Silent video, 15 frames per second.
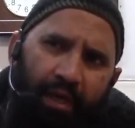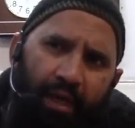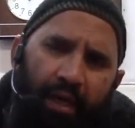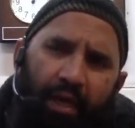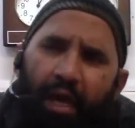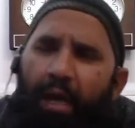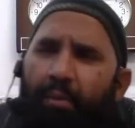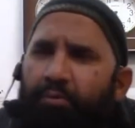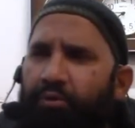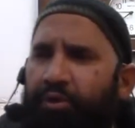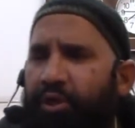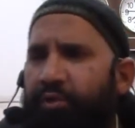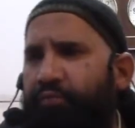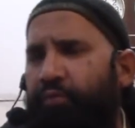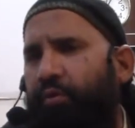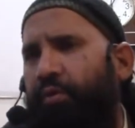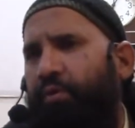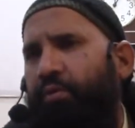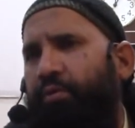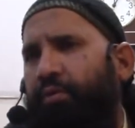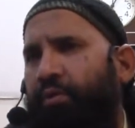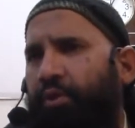And I'm
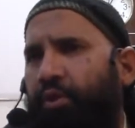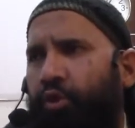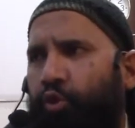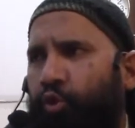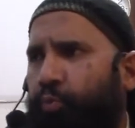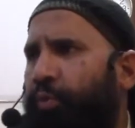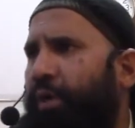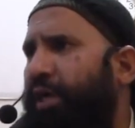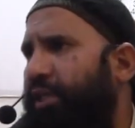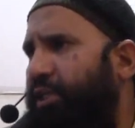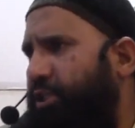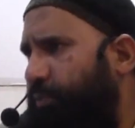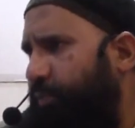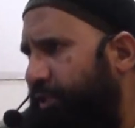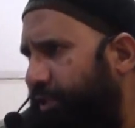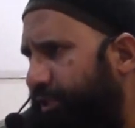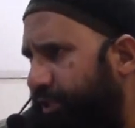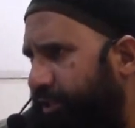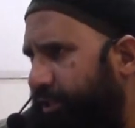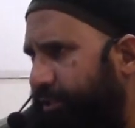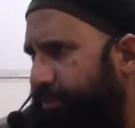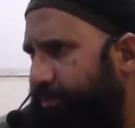grateful to participate in
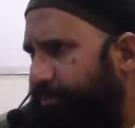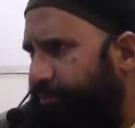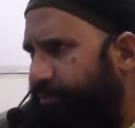it.